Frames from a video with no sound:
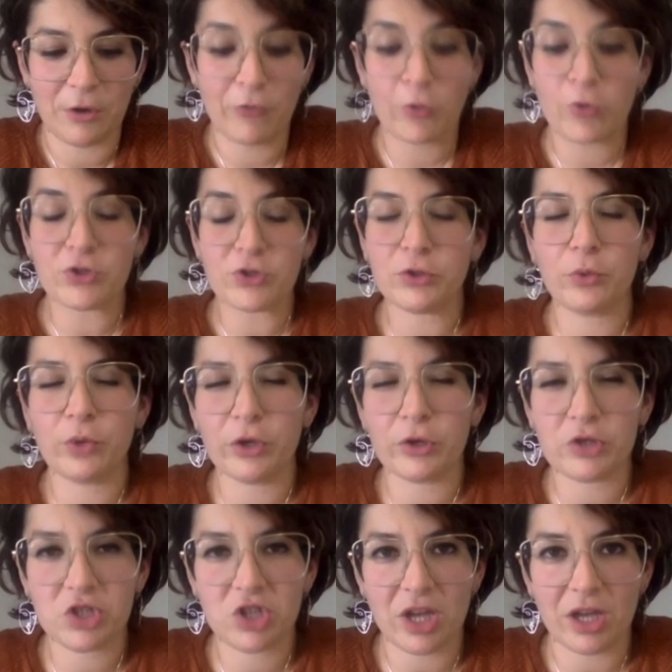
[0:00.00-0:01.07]
course, the
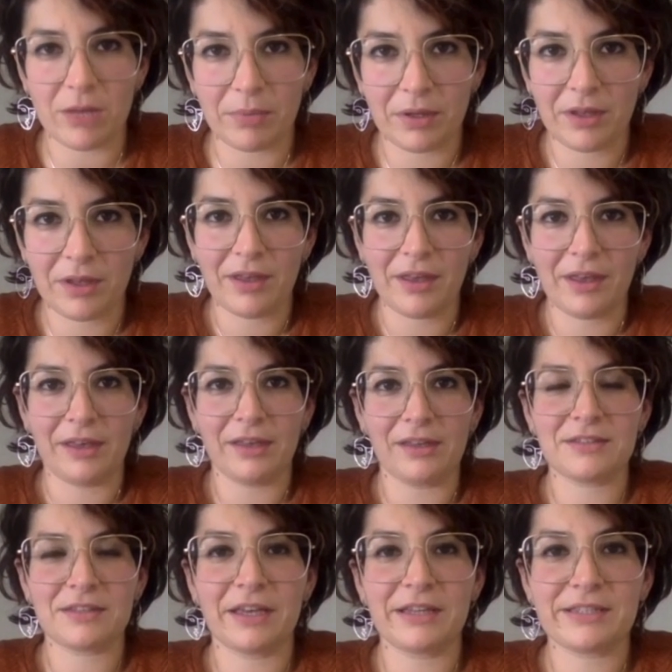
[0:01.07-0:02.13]
weird shape
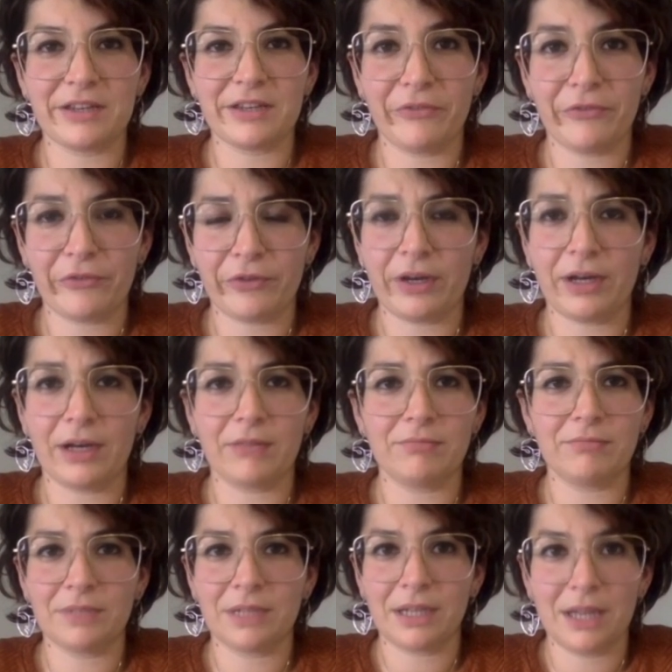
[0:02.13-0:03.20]
is as if a
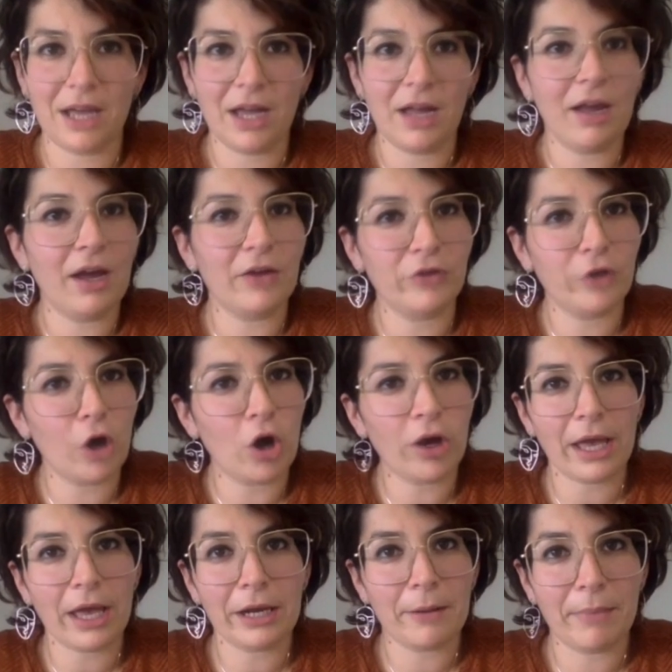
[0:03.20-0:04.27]

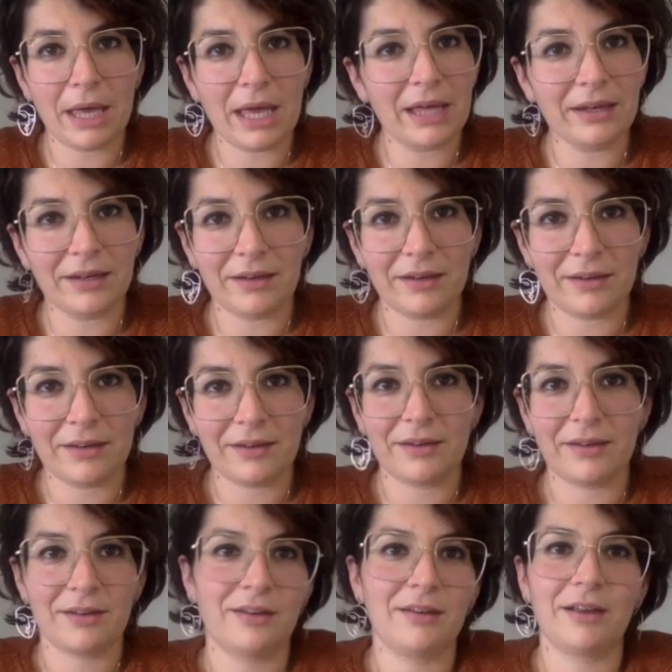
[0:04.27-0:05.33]
dog and a man
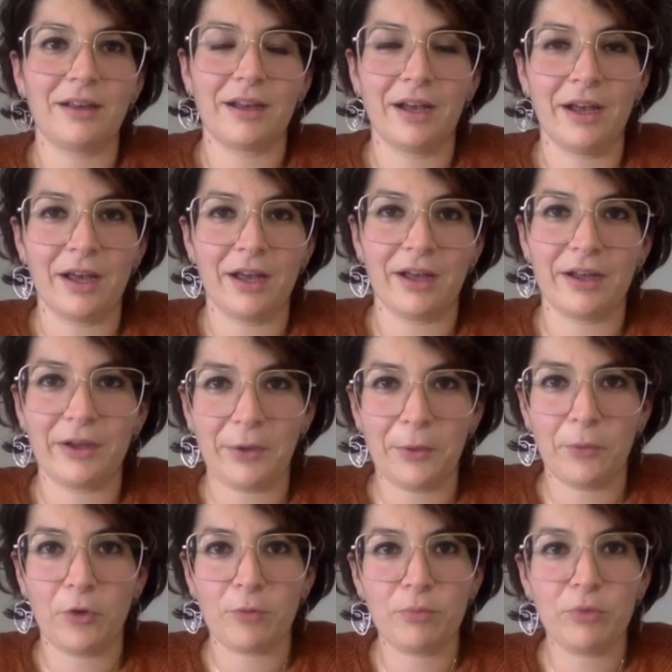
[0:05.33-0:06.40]

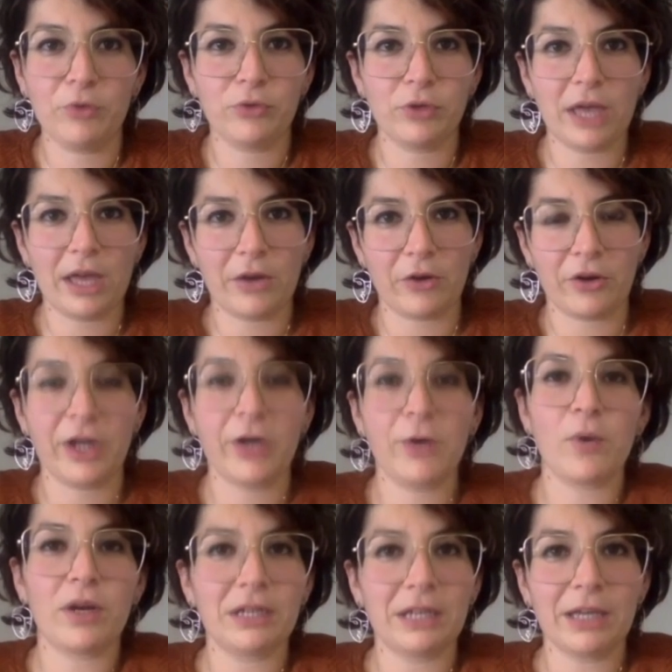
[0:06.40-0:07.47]
were put together in
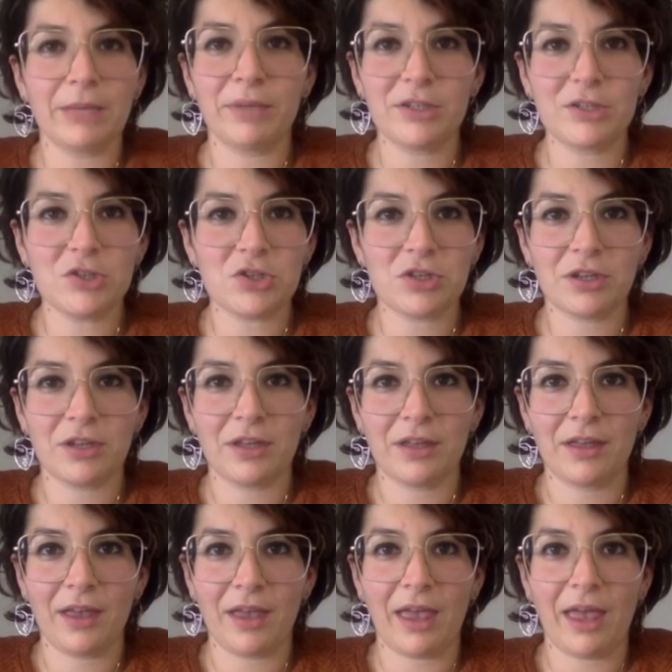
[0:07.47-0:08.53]
one image,
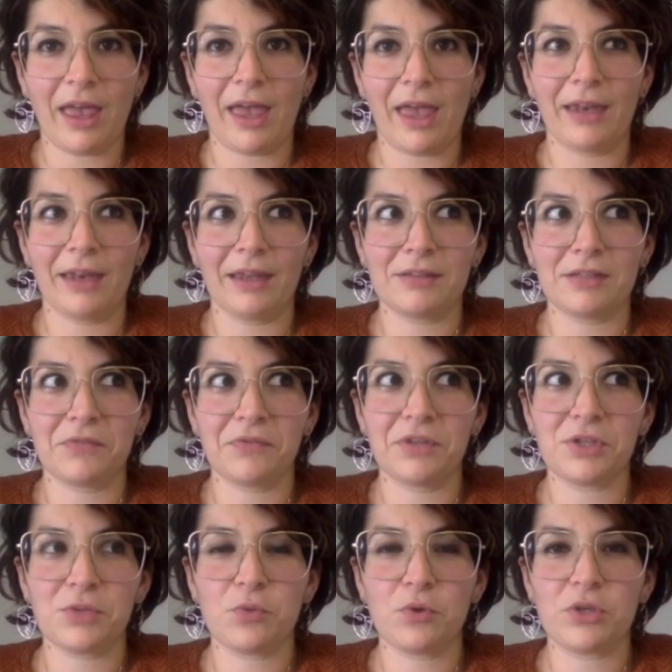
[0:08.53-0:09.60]
and as if
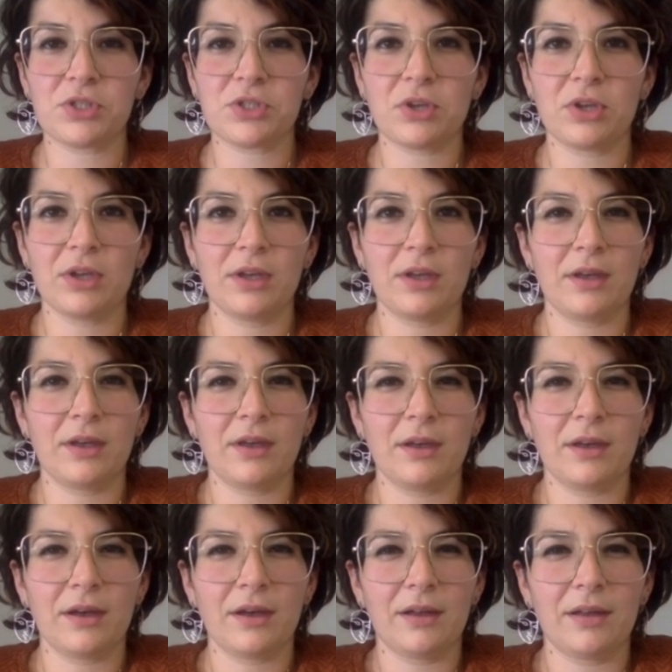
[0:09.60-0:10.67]

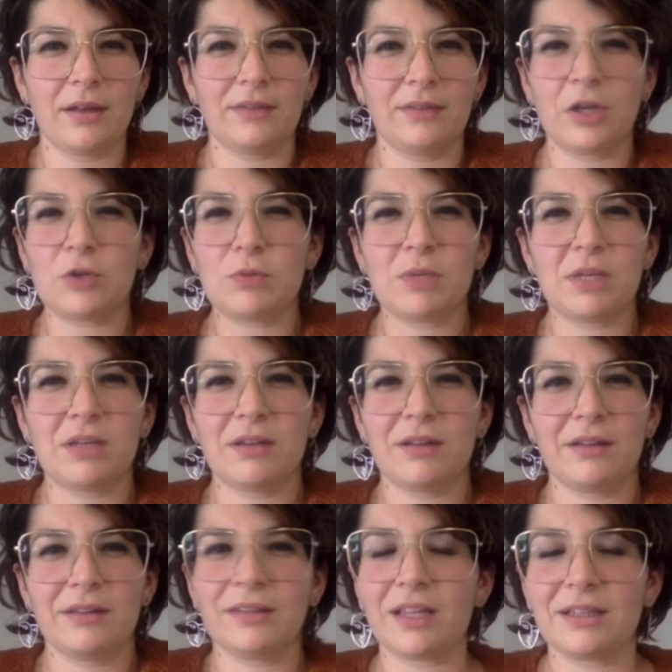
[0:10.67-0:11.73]
it tells me
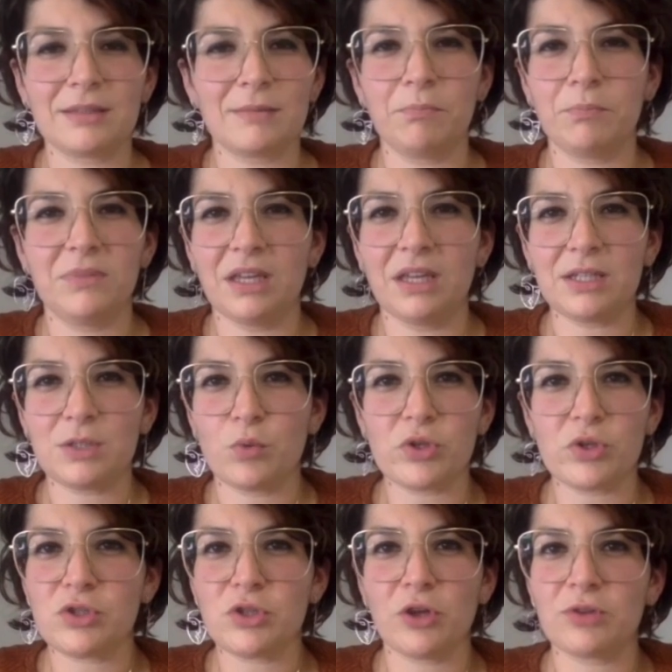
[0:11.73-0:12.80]
that this
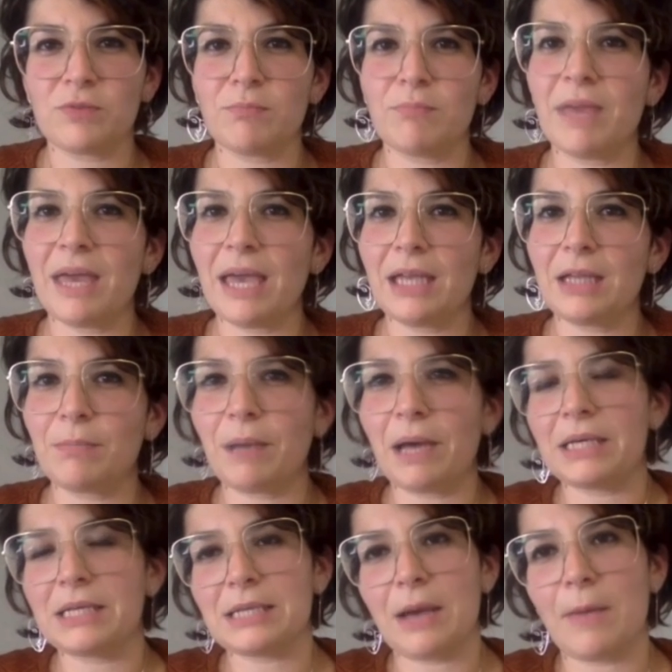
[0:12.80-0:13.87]
was not made
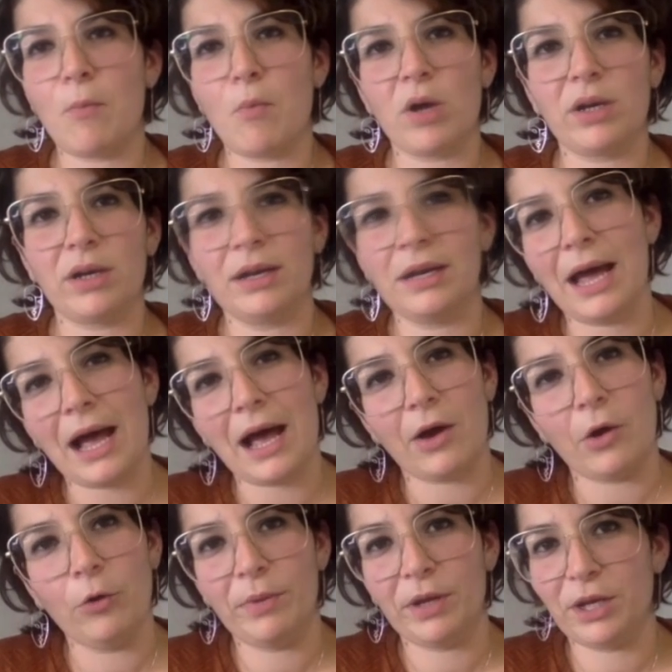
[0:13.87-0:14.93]
by someone
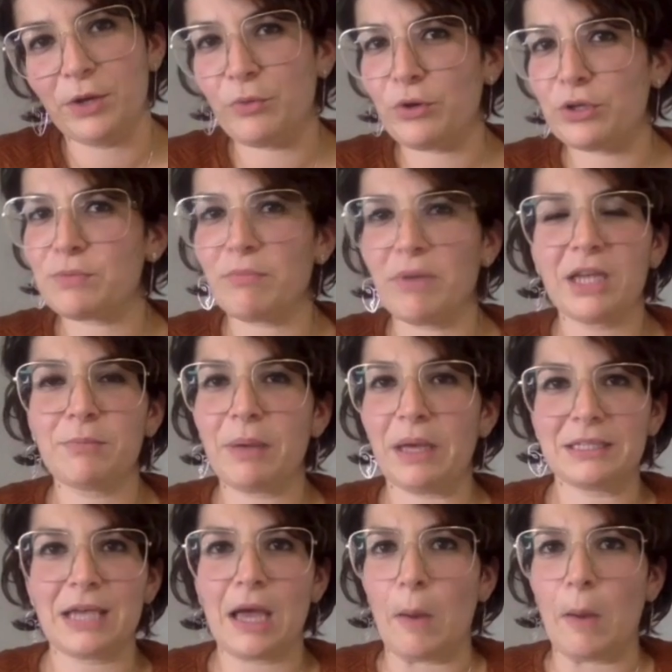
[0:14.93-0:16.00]
now, but it was made by
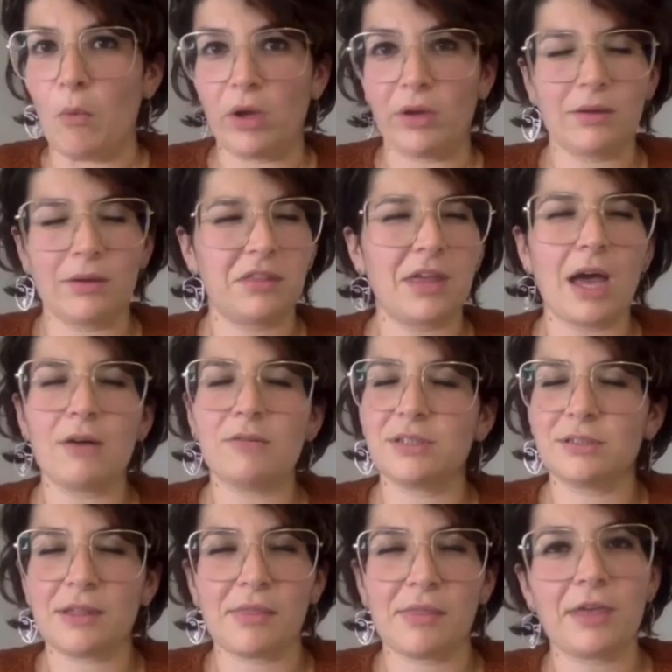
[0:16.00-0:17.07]
someone
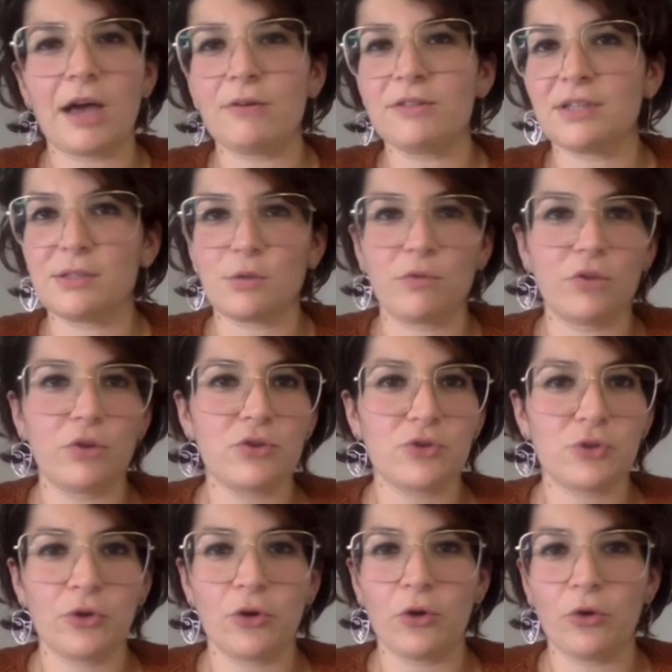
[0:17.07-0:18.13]
thousands and thousands of years
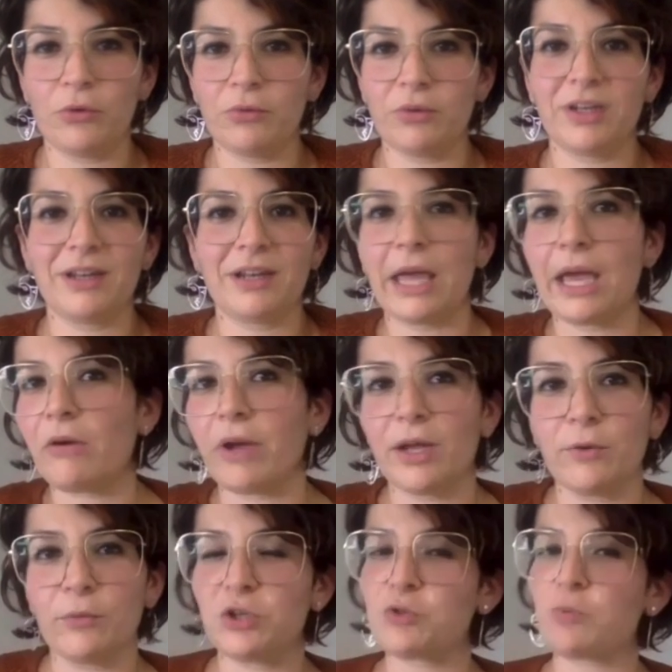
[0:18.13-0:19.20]
ago in an era
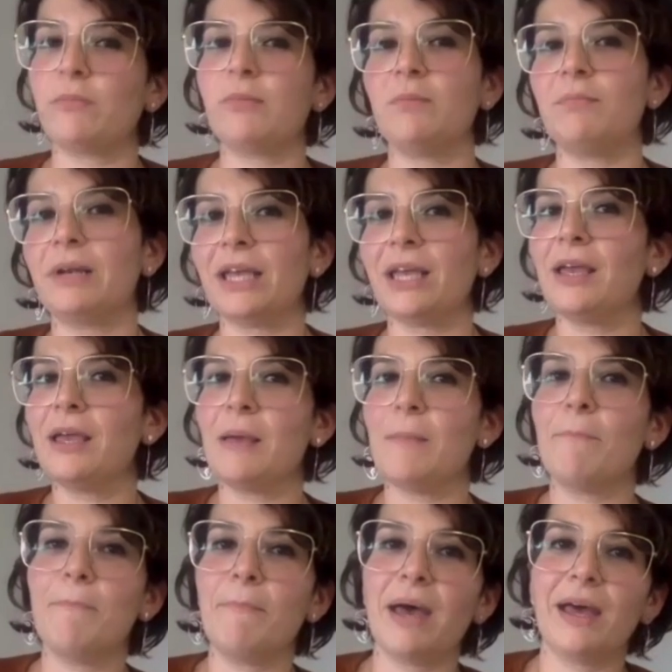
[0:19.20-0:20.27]
in which probably
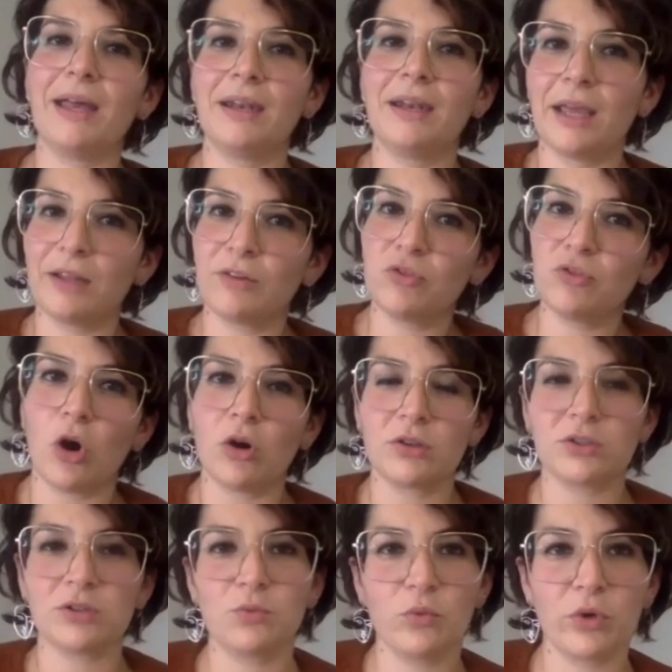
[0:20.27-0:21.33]
men and
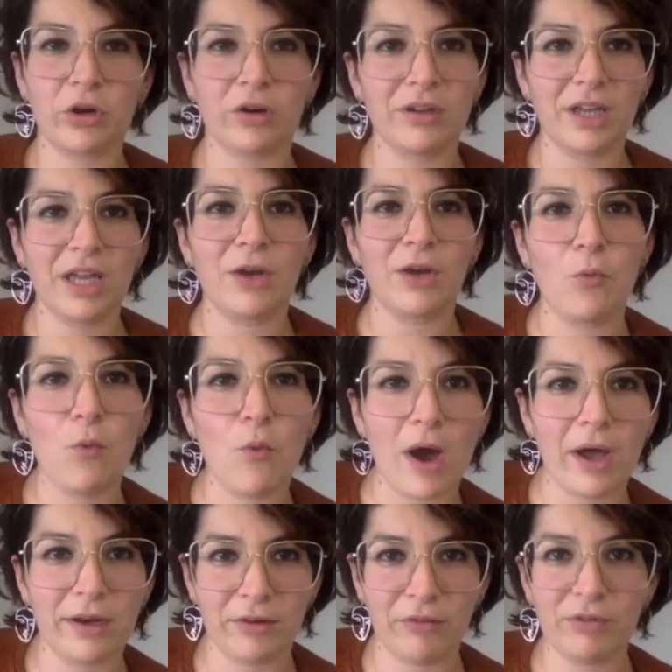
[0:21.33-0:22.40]
dogs were in
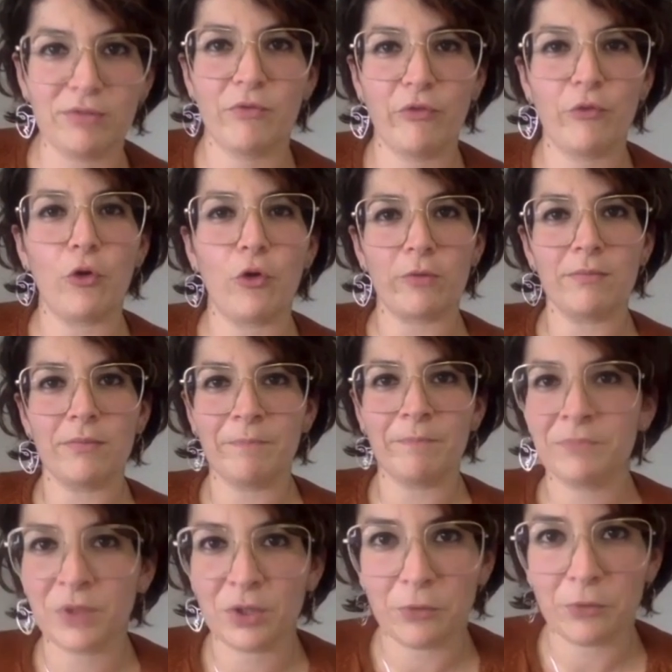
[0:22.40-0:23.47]
one form,
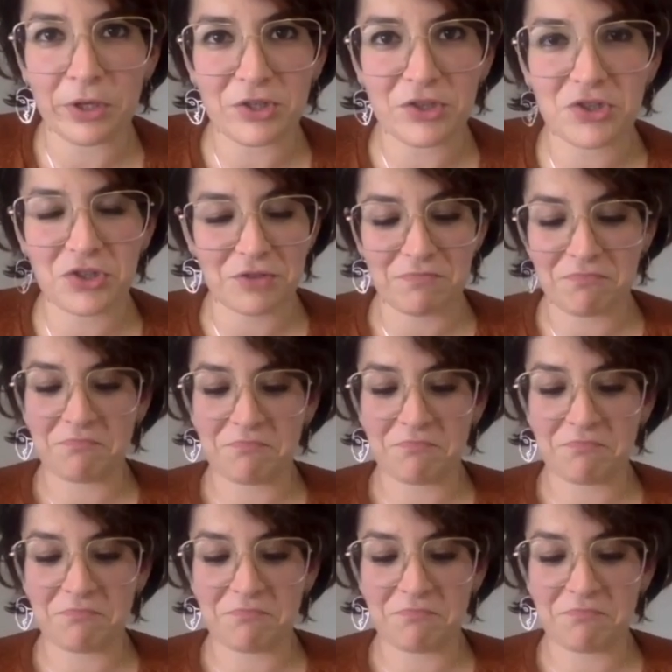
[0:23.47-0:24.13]
which